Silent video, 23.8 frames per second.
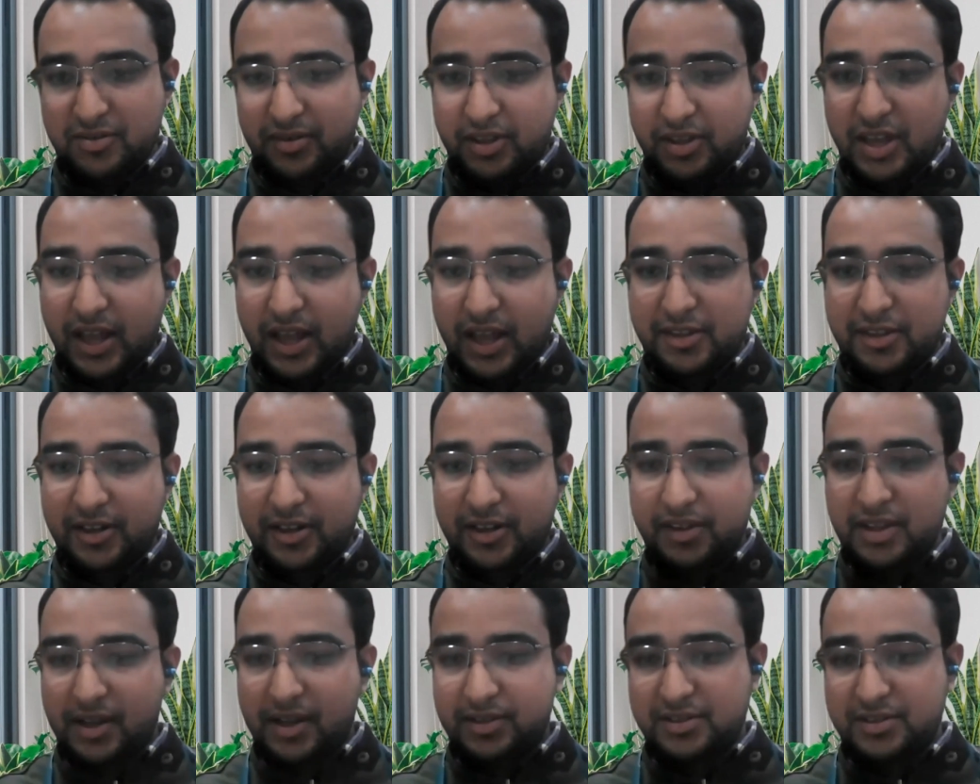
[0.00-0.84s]
Okay,
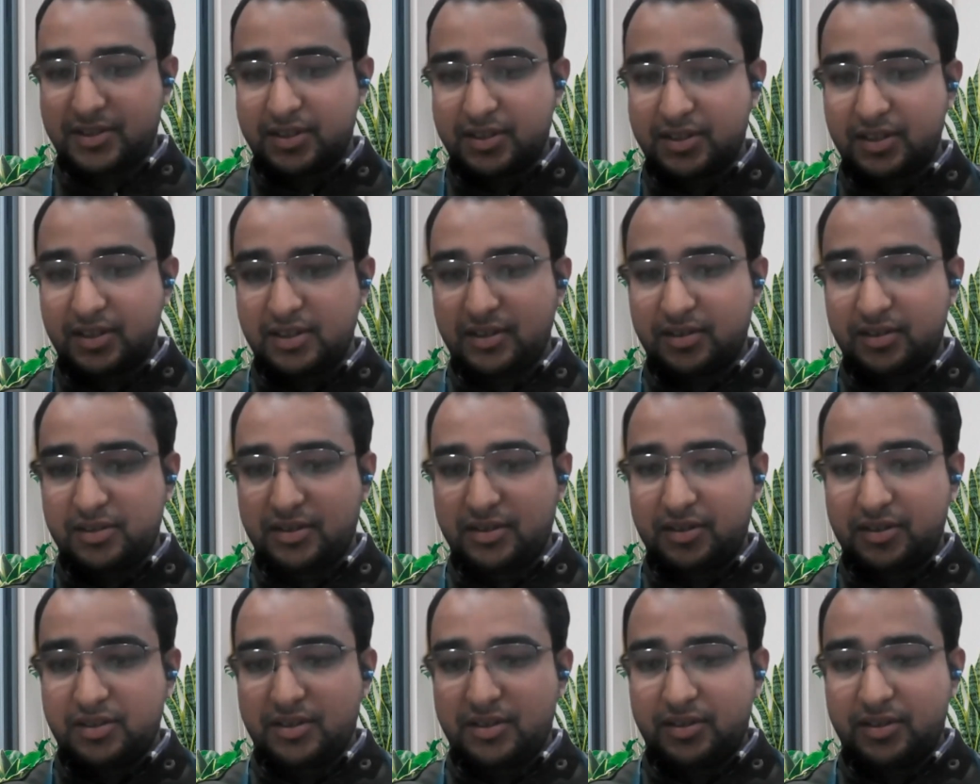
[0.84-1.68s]
Adrit answer.
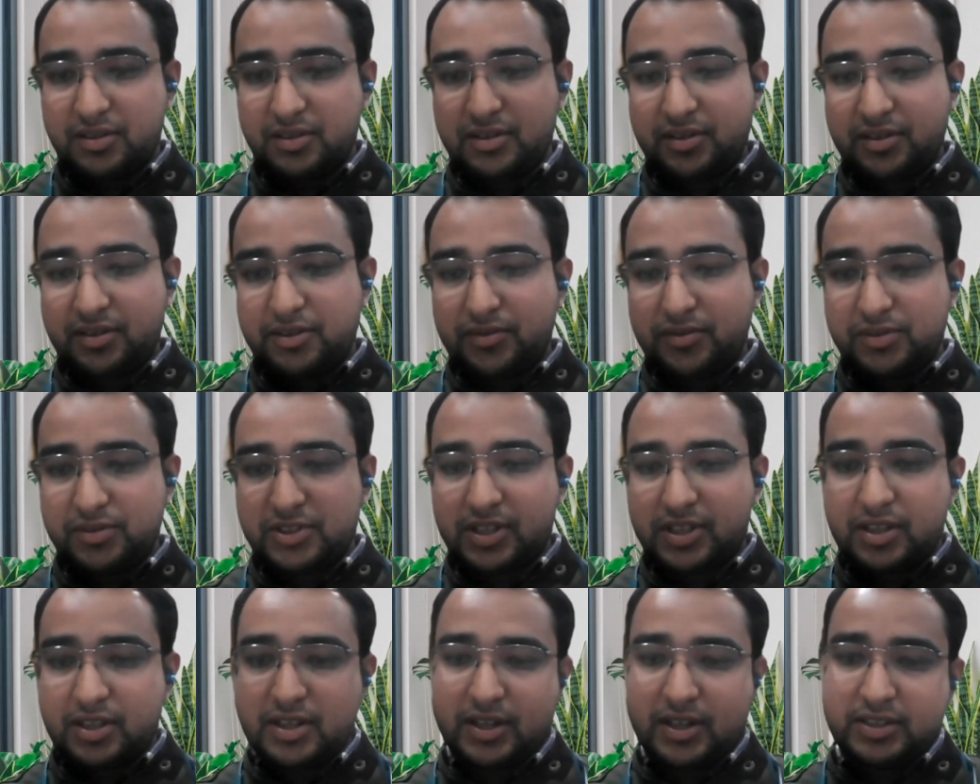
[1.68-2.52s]

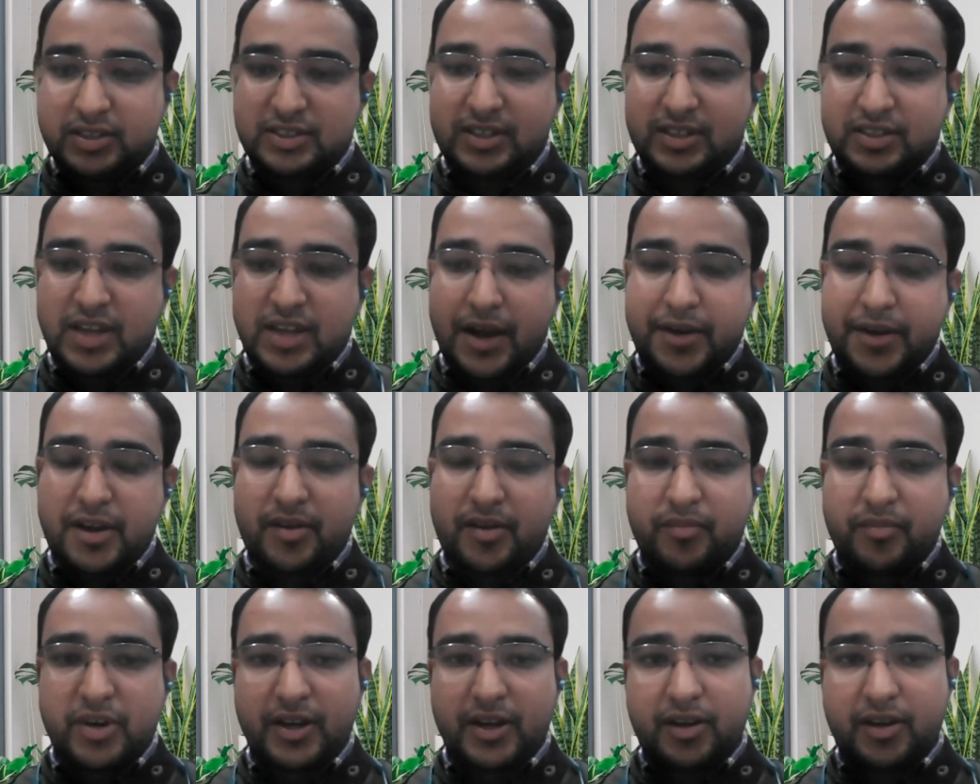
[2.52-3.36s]
Tuesday, Thursday,
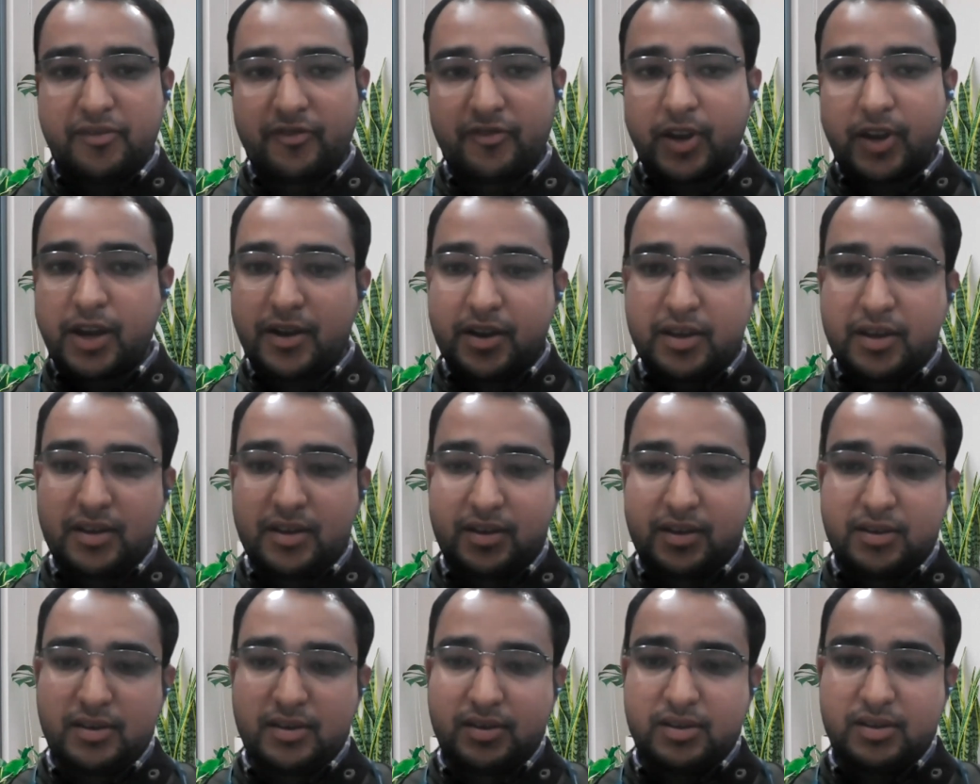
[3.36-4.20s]
Saturday, Monday,
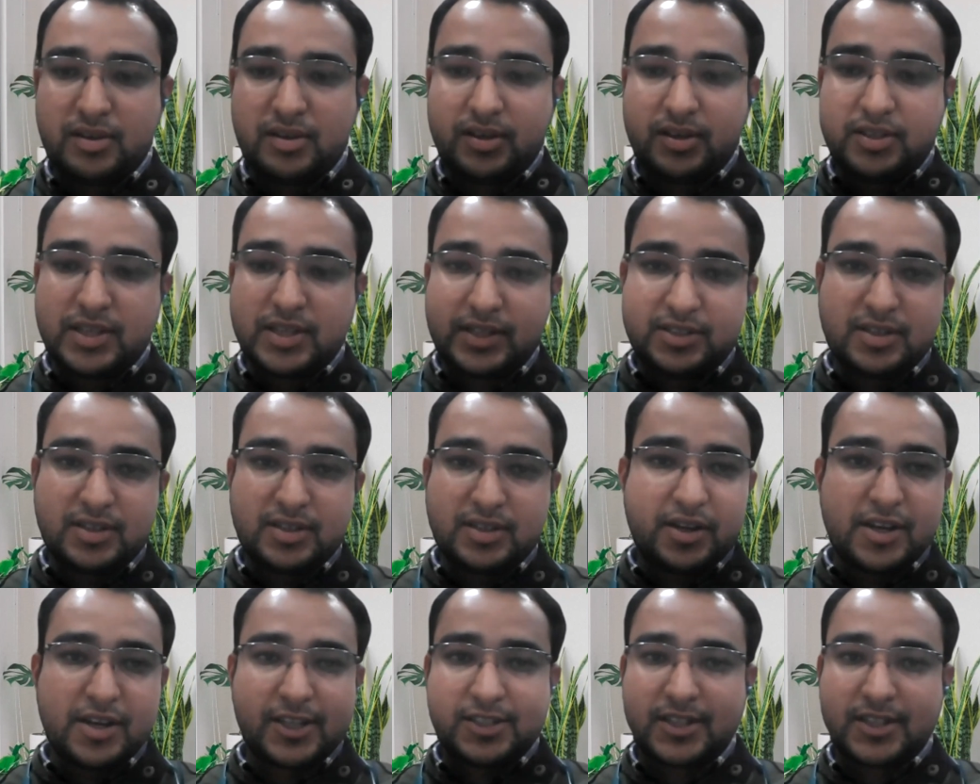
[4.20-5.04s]
Friday.
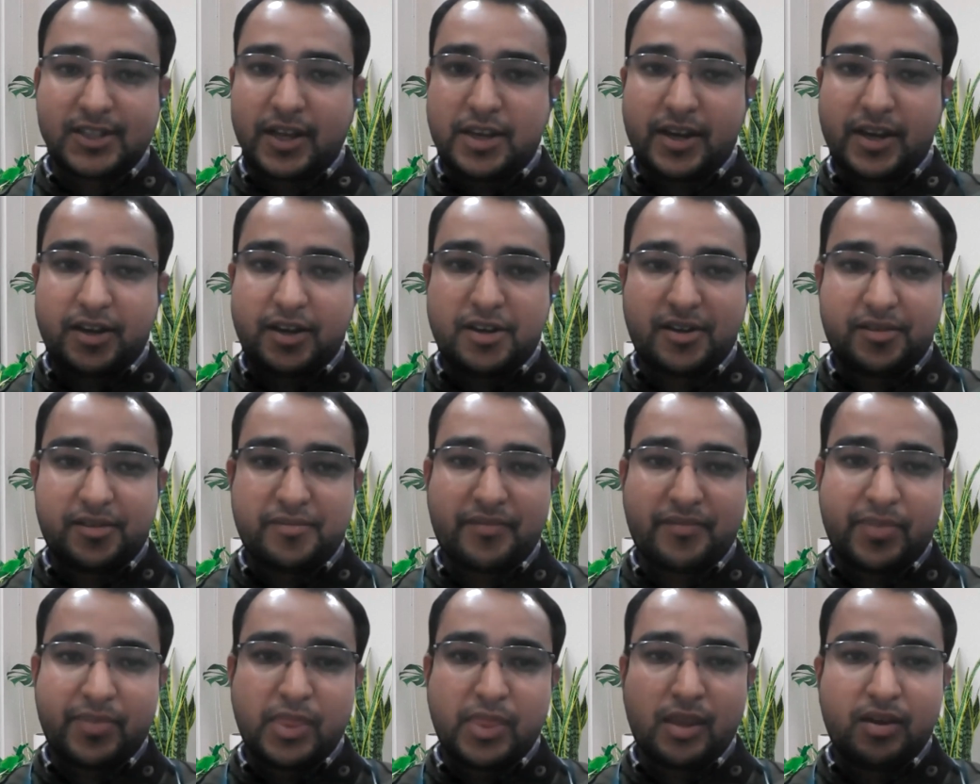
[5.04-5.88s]
Yes, it is correct.